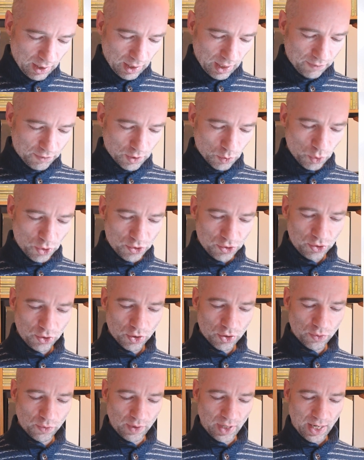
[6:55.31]
if you want to
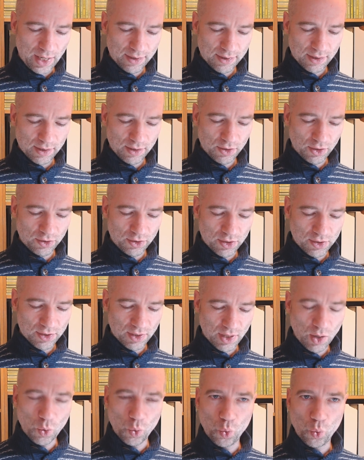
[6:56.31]
create not
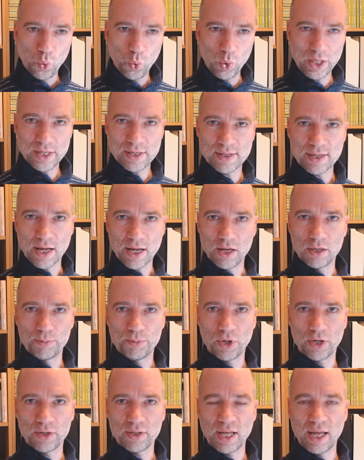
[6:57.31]
just a we sound,
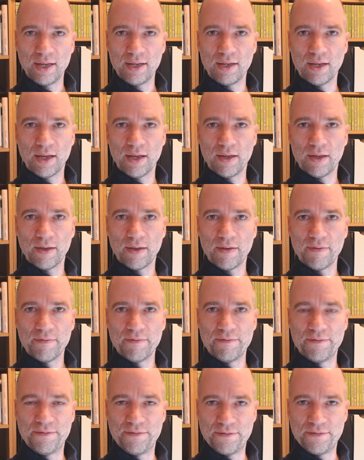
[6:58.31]
but a
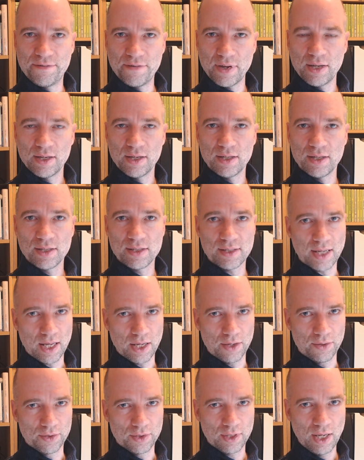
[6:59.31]
v
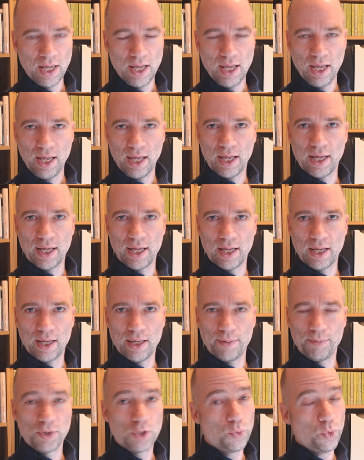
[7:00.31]
sound,
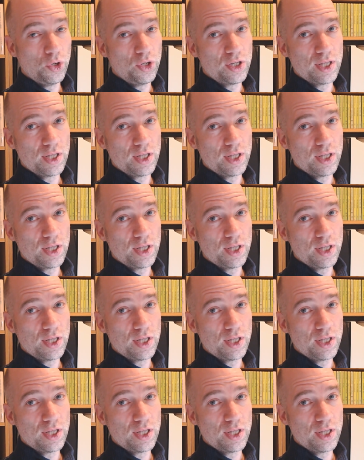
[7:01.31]
you would